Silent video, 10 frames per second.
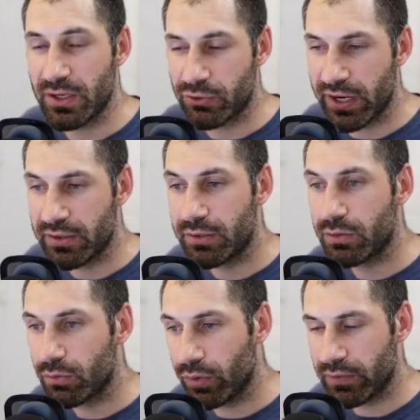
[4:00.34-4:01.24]
created
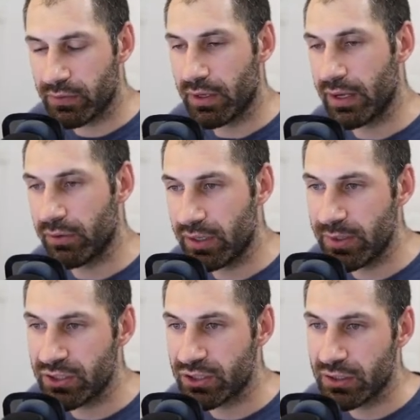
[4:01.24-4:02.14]
with our
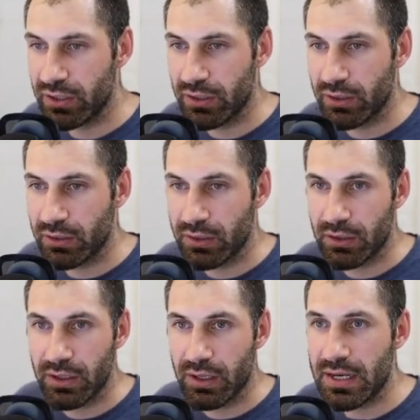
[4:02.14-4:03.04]
image.
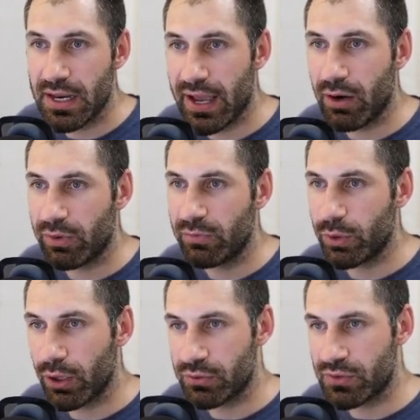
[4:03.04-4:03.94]
Now, if we
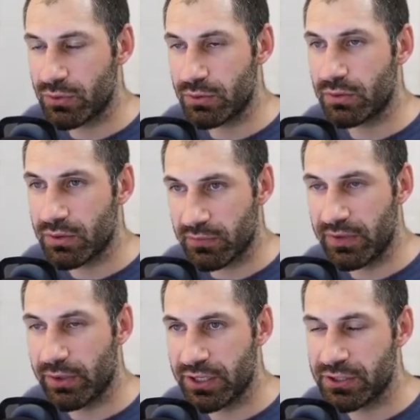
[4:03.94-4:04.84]
go to
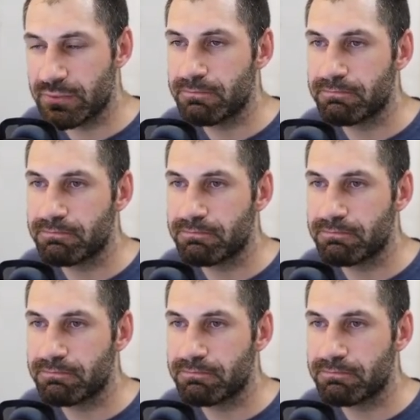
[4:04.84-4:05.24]
configuration,